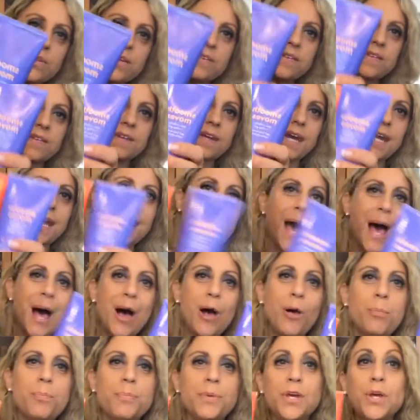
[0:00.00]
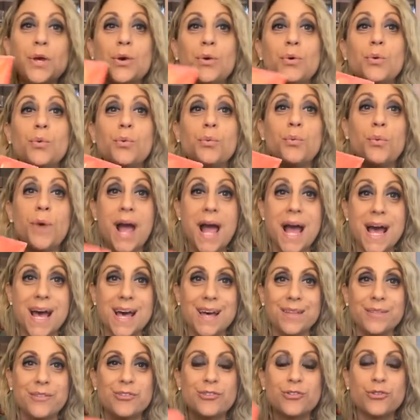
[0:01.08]
this is gonna help you
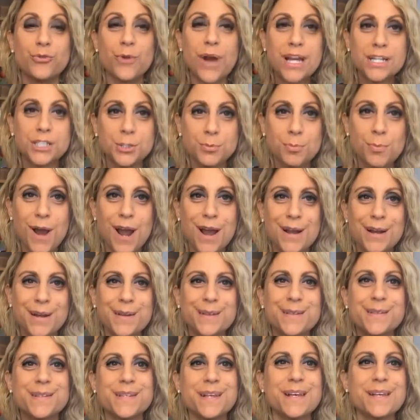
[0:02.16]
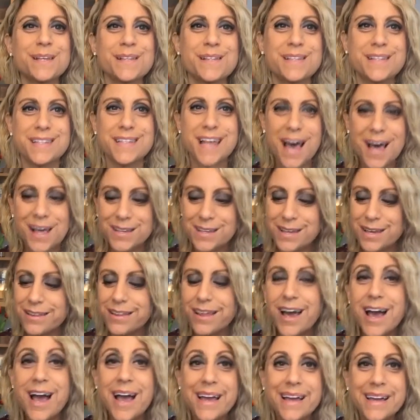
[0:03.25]
with stretch marks,
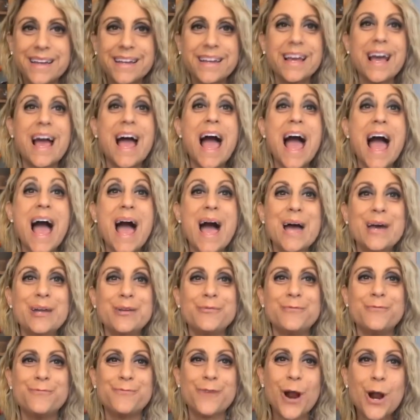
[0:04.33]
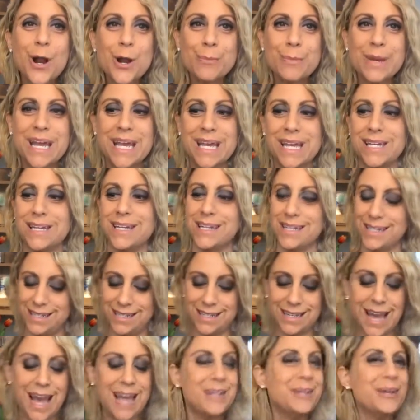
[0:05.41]
cellulite, and firming.
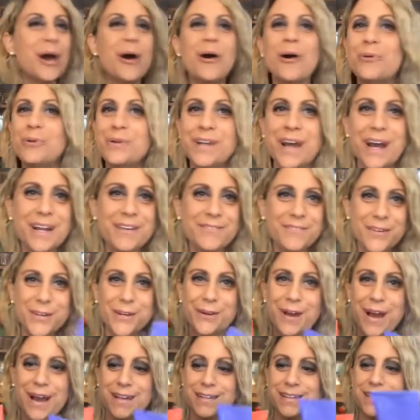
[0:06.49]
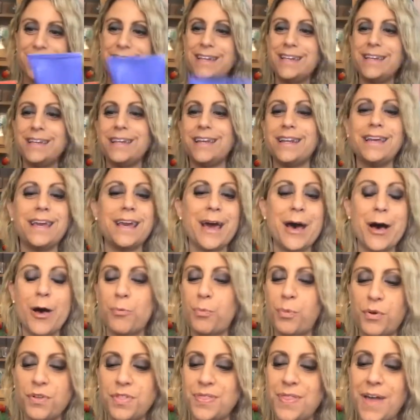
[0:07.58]
I know none of you guys need any
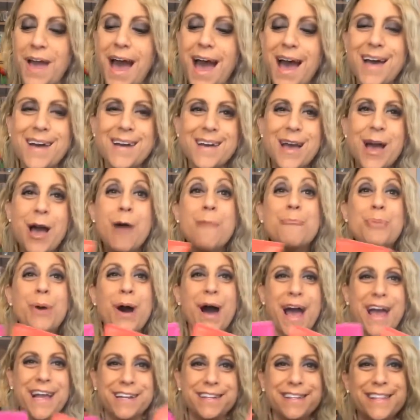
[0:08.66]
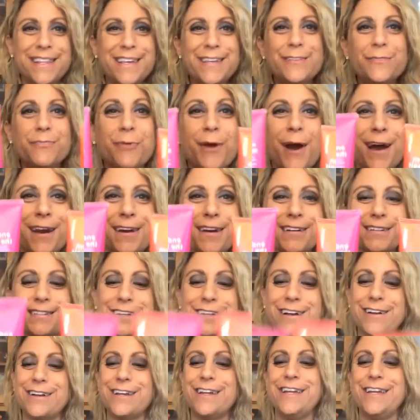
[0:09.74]
help with that, but these products
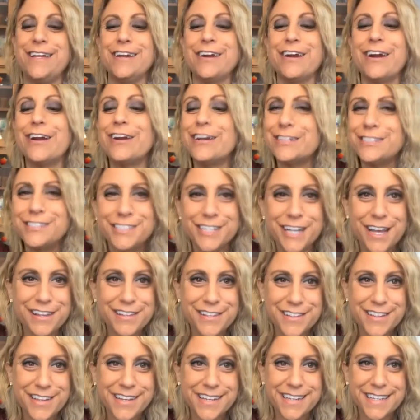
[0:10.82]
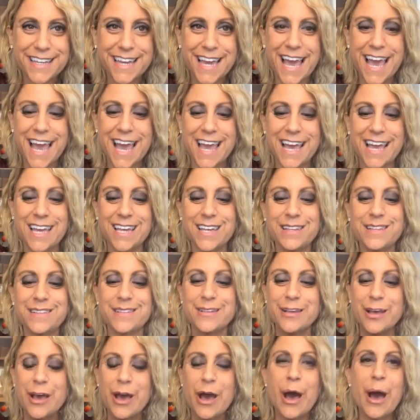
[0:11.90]
are here just in case.
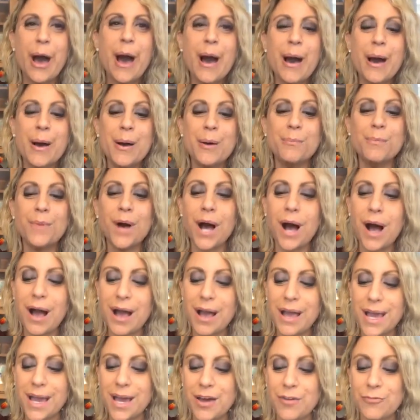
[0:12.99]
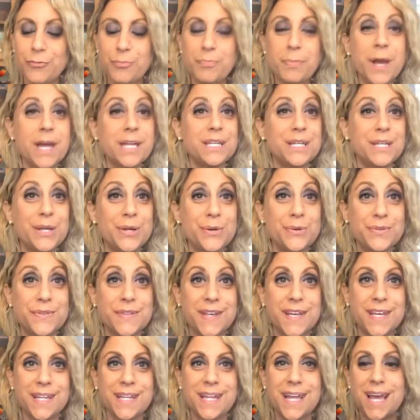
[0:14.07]
I have been
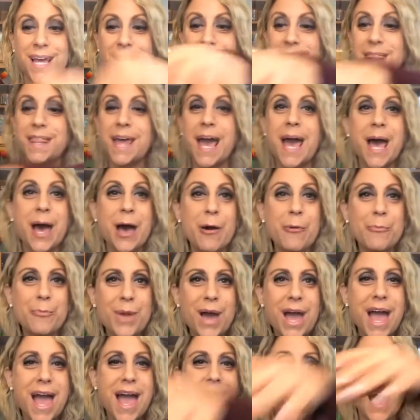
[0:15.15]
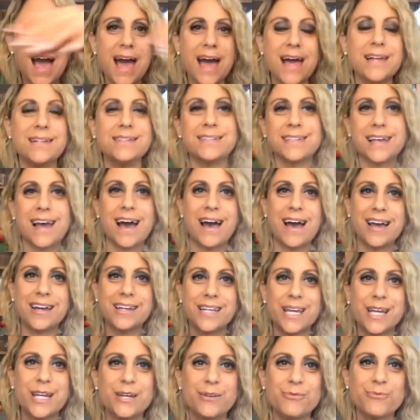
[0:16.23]
using them
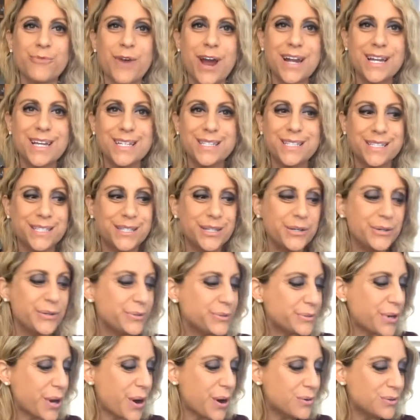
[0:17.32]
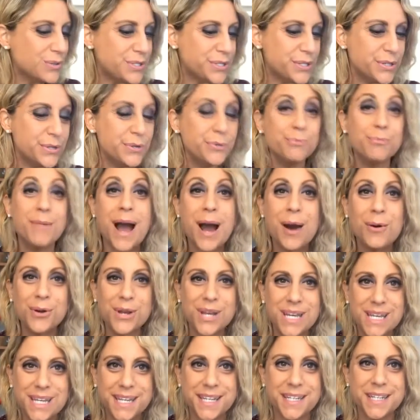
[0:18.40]
and getting ready to go to
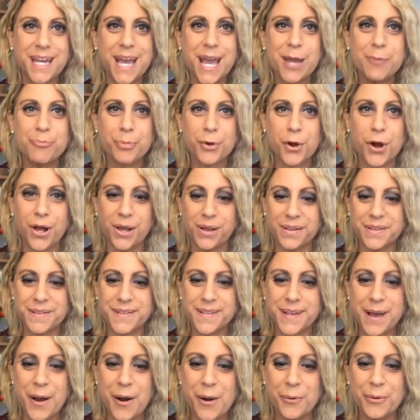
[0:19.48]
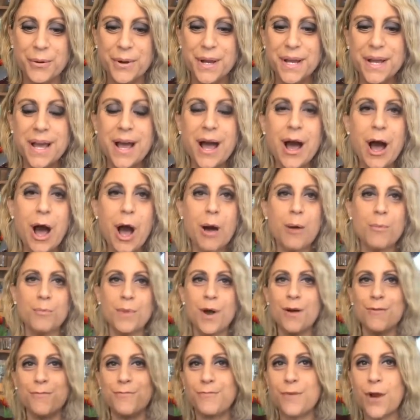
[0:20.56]
Maui in April. So
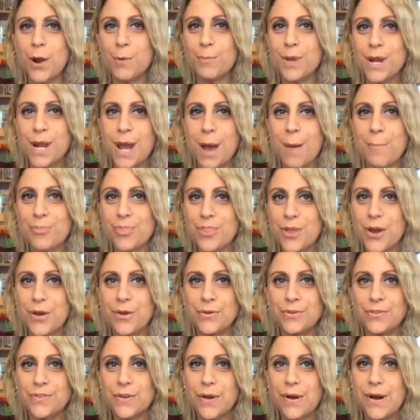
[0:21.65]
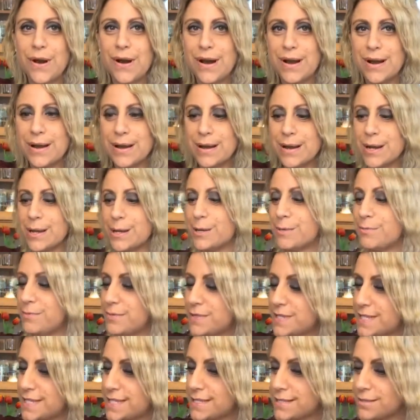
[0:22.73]
firming up those
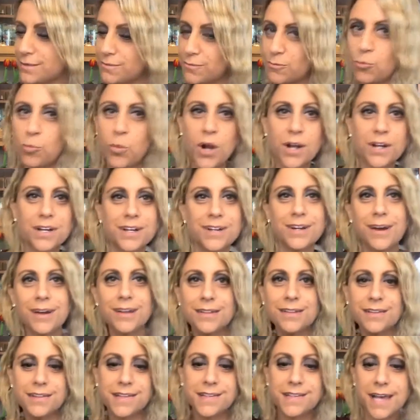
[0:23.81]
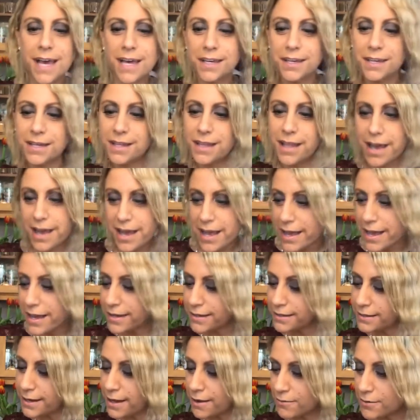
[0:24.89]
arms, working on the
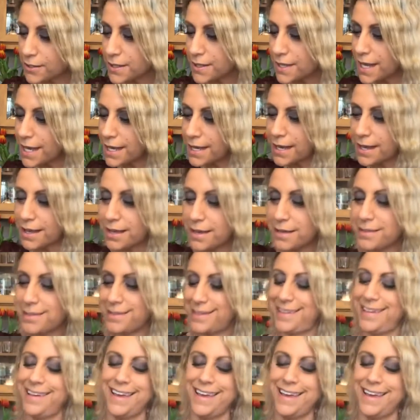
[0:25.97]
cellulite and everything else.